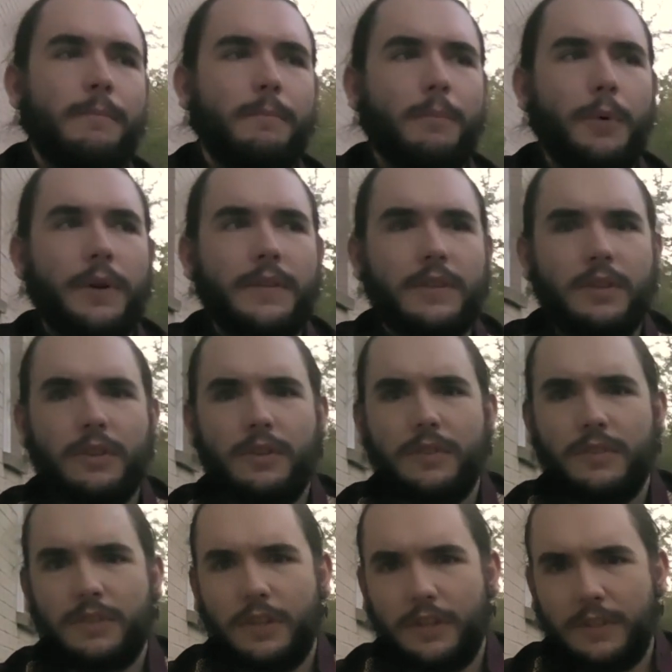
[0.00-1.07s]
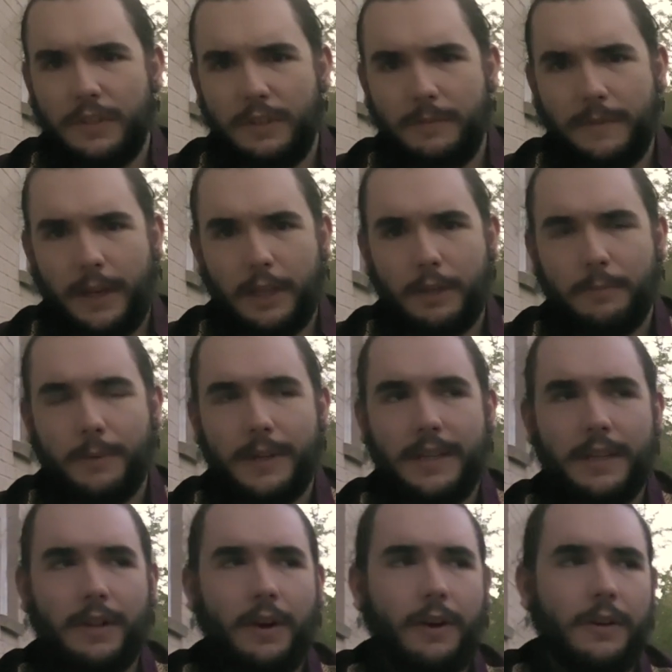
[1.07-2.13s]
boys and girls start to develop what he
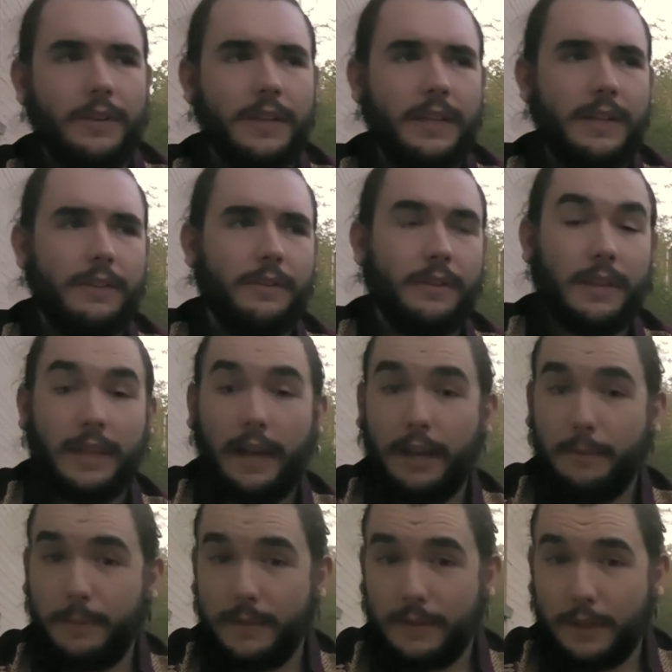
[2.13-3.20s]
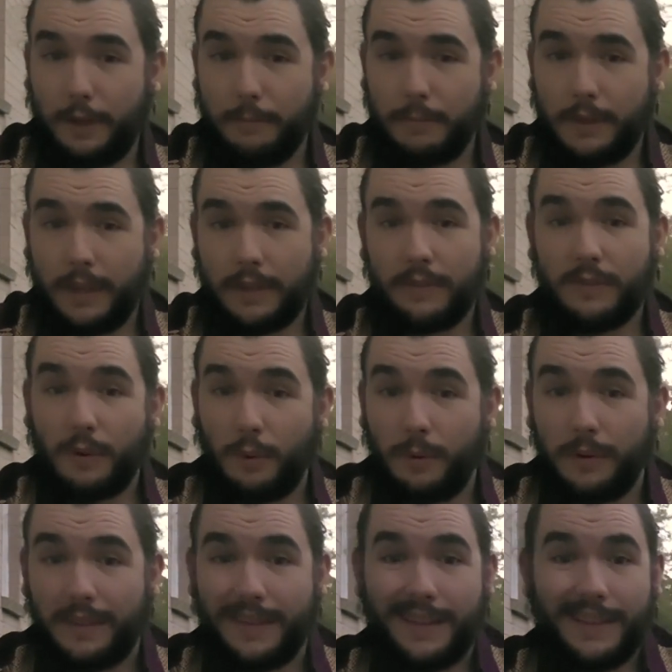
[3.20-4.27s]
called either the Oedipus complex
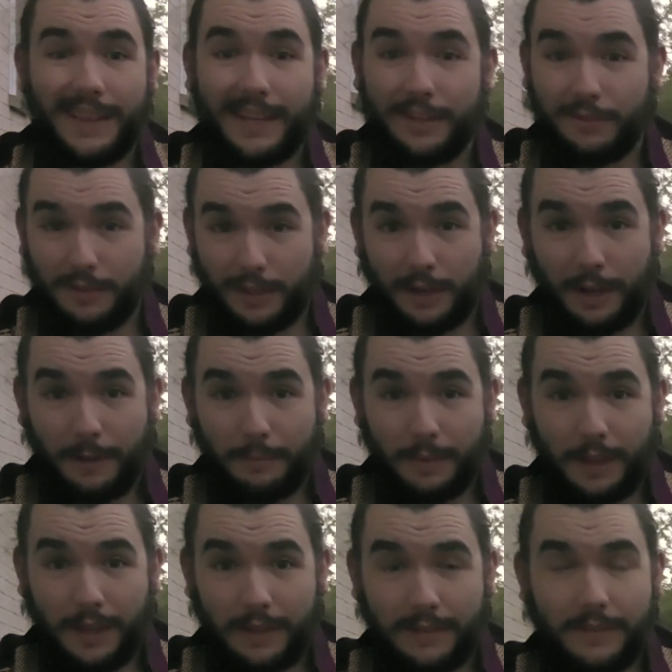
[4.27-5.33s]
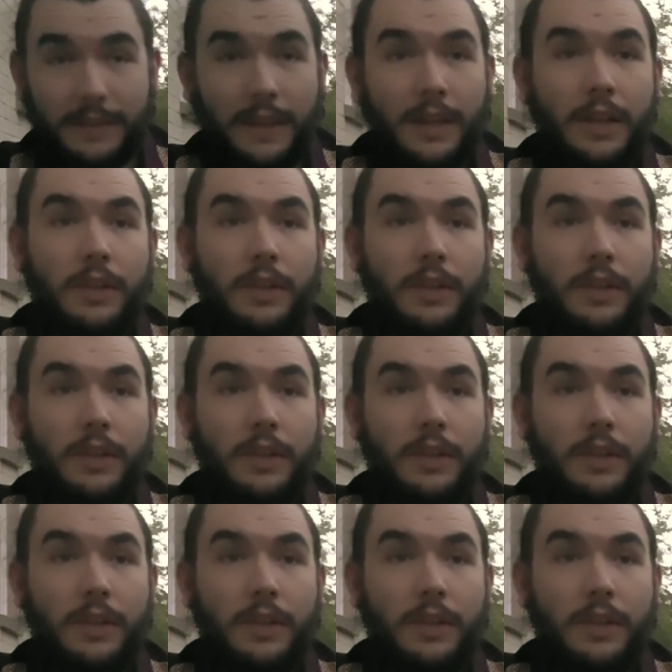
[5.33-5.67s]
or the Electra complex.